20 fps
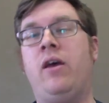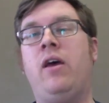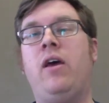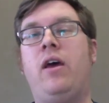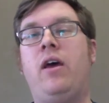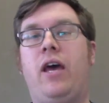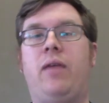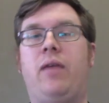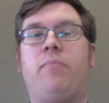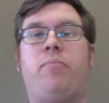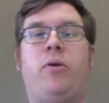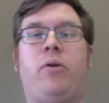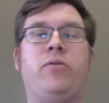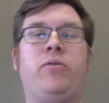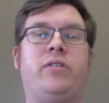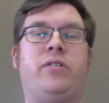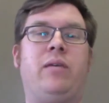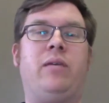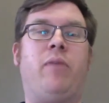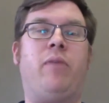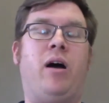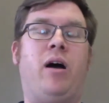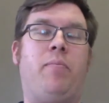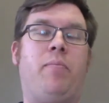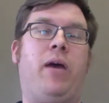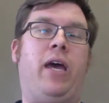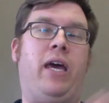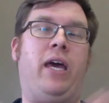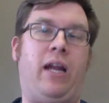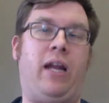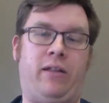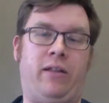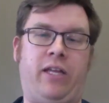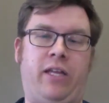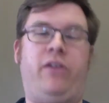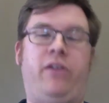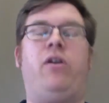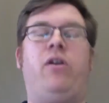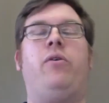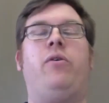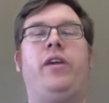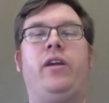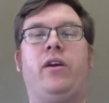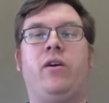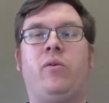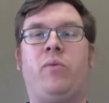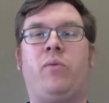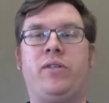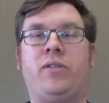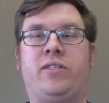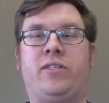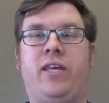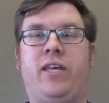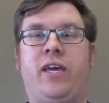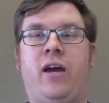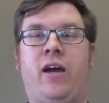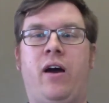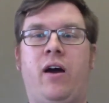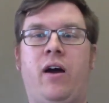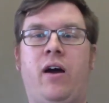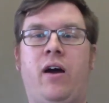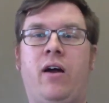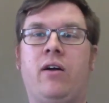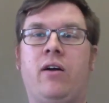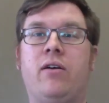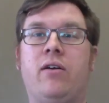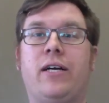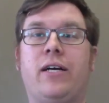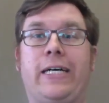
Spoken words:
and post them up, and I'll let you know here once they are